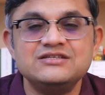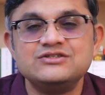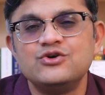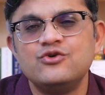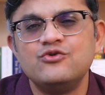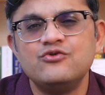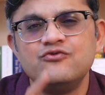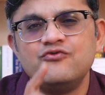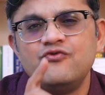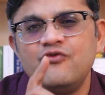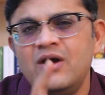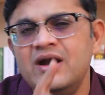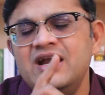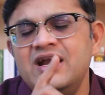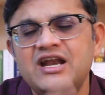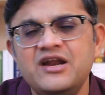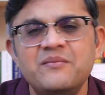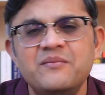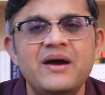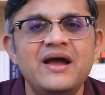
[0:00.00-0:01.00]
So
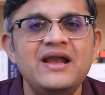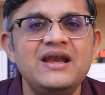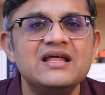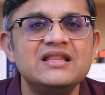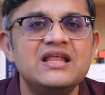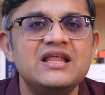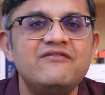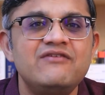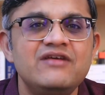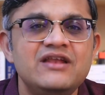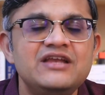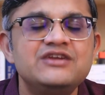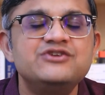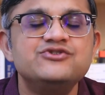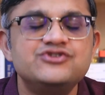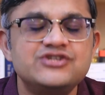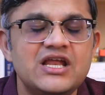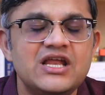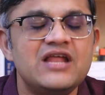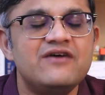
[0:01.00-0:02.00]
one reminder that we
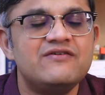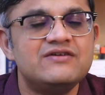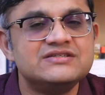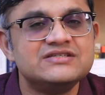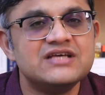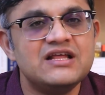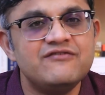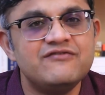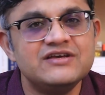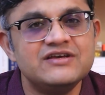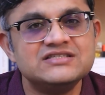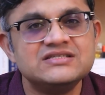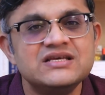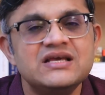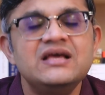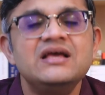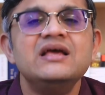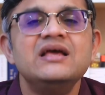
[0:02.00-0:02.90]
need to tell ourselves is